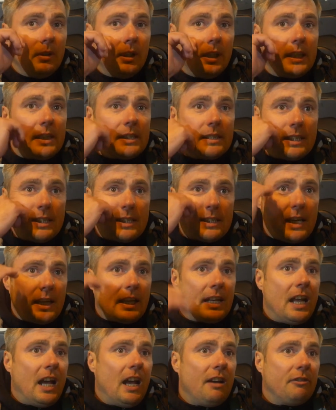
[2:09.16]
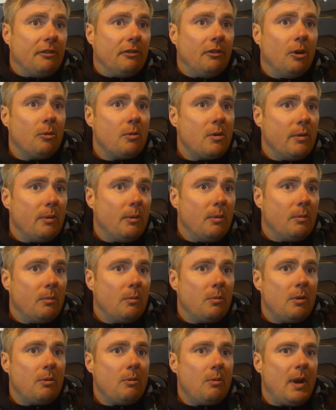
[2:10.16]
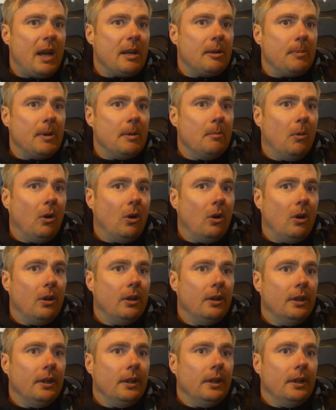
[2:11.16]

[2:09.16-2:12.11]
like you say, second half, I thought we had a bit more